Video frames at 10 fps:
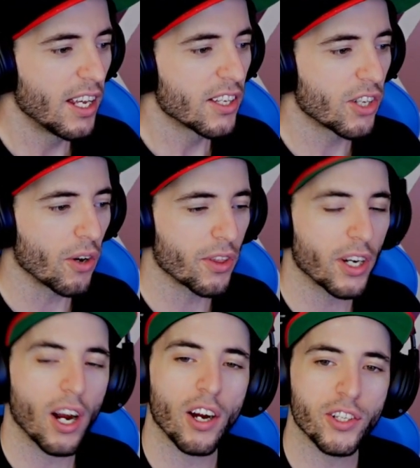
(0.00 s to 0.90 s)
So
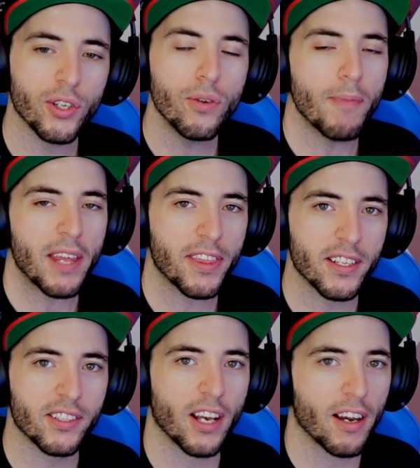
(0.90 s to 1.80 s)
there are two
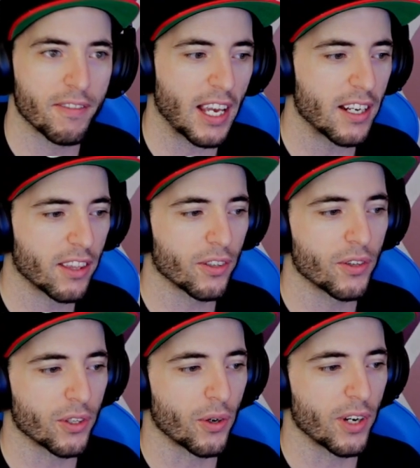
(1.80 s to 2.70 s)
methods of getting through
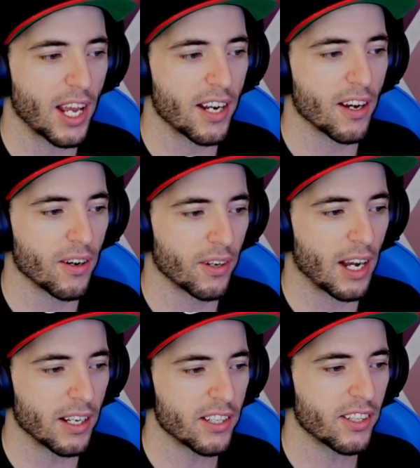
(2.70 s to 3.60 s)
the tornado.
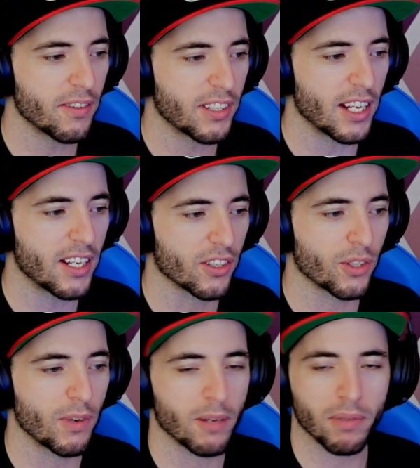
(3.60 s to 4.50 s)
I'm gonna save state here so
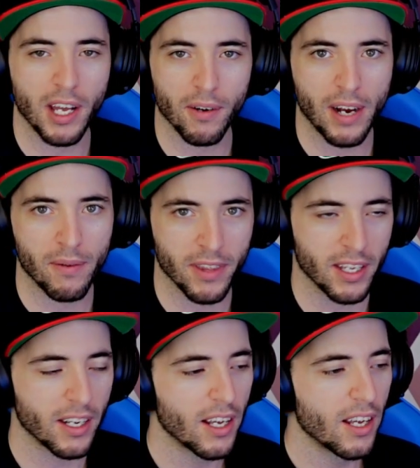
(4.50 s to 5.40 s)
we can play around with it.